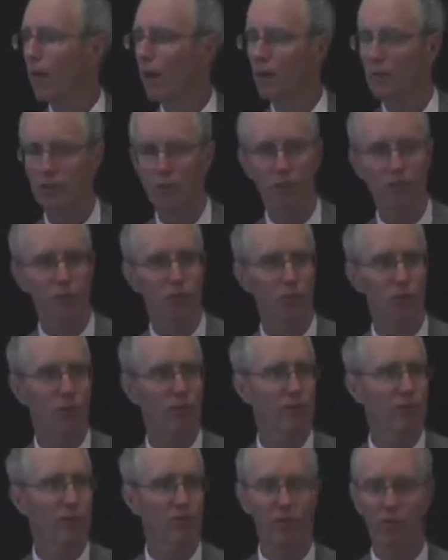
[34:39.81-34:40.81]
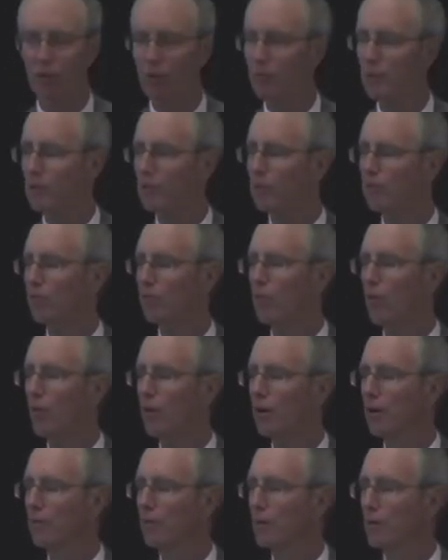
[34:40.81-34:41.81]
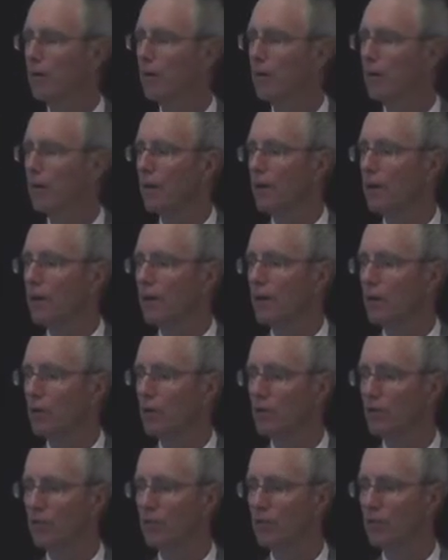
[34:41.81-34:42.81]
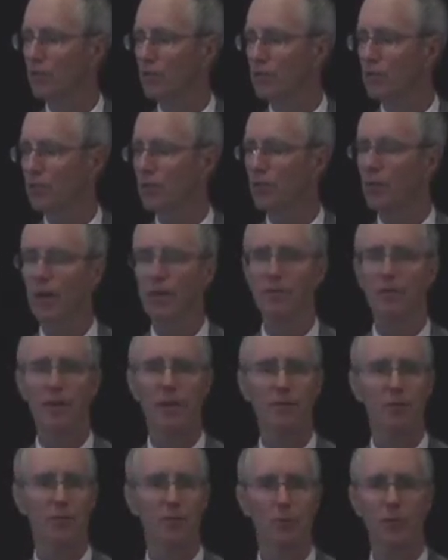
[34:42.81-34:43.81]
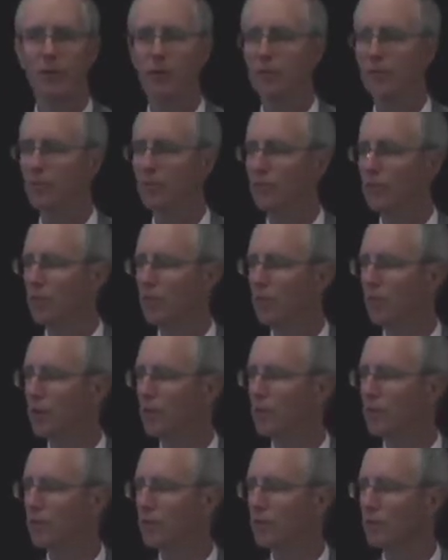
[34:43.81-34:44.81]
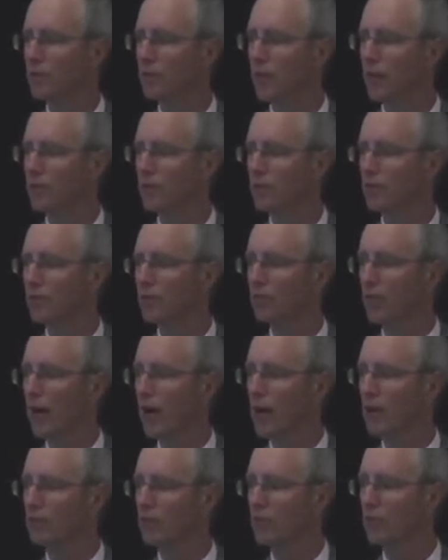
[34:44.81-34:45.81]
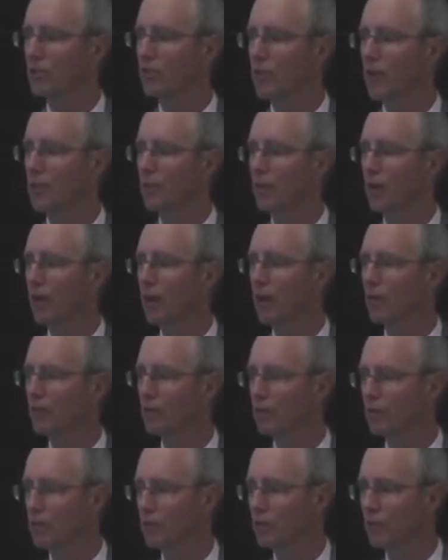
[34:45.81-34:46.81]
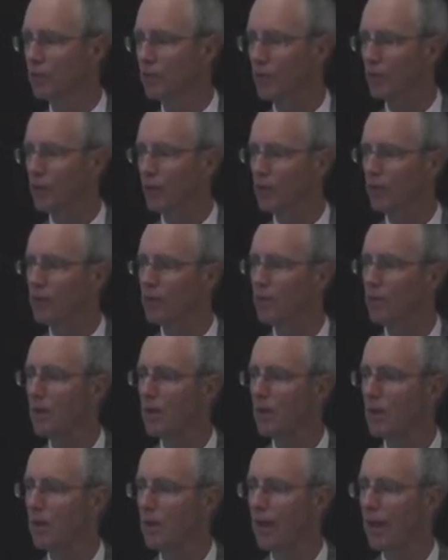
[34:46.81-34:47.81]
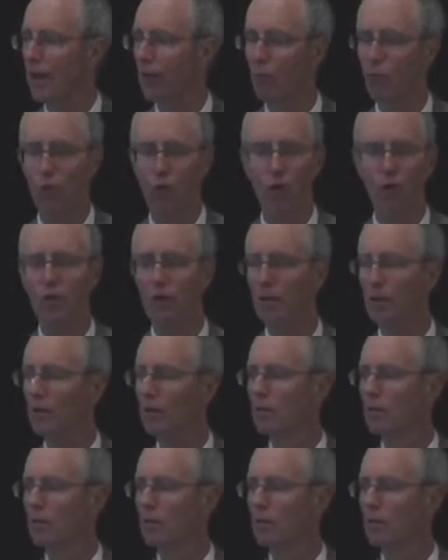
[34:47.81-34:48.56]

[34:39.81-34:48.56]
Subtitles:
Jess went over this a little bit this morning, but OSHA says you have to have 3 considerations. It has a size and shape that allows a person to enter and work,